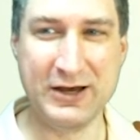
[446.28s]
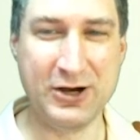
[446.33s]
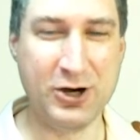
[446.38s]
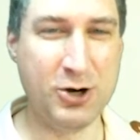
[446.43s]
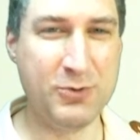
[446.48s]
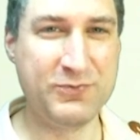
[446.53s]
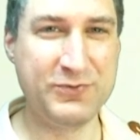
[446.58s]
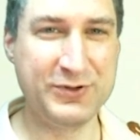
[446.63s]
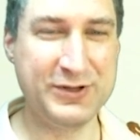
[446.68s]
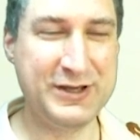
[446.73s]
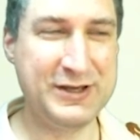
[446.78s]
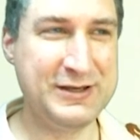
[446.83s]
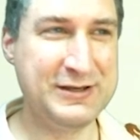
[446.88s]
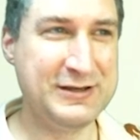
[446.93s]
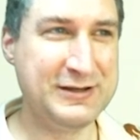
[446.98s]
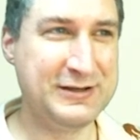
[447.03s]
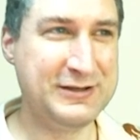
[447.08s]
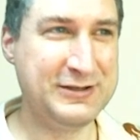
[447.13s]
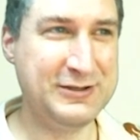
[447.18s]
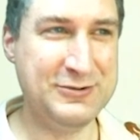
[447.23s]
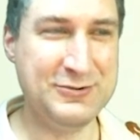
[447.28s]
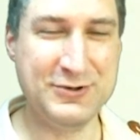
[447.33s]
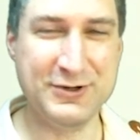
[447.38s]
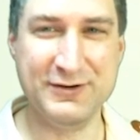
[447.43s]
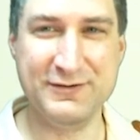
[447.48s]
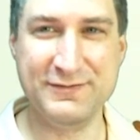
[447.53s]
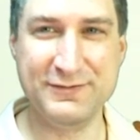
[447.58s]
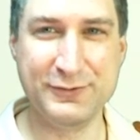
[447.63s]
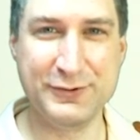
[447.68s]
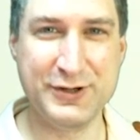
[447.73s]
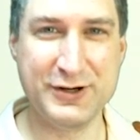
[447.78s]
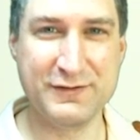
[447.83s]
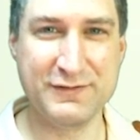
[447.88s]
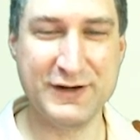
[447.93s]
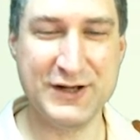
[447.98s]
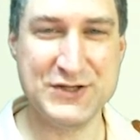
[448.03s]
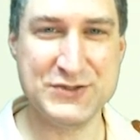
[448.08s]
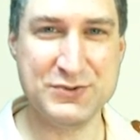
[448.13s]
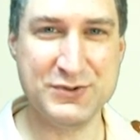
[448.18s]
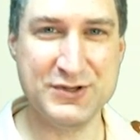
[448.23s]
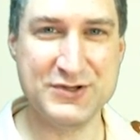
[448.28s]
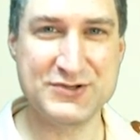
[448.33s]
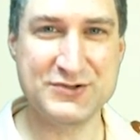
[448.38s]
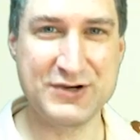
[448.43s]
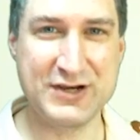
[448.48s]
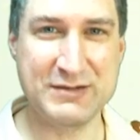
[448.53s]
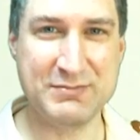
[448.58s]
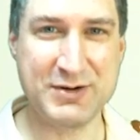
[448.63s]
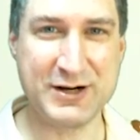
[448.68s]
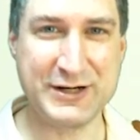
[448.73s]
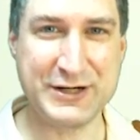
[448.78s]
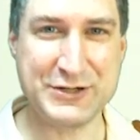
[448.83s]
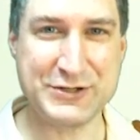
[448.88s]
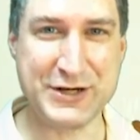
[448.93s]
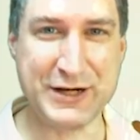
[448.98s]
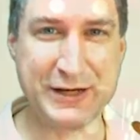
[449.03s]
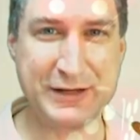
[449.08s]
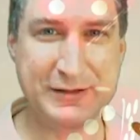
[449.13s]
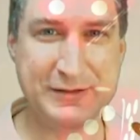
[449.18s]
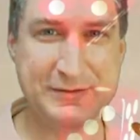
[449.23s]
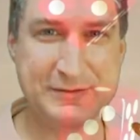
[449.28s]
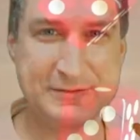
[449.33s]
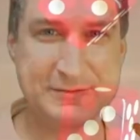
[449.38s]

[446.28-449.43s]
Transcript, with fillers: hopefully you can fool your friends with this great party trick.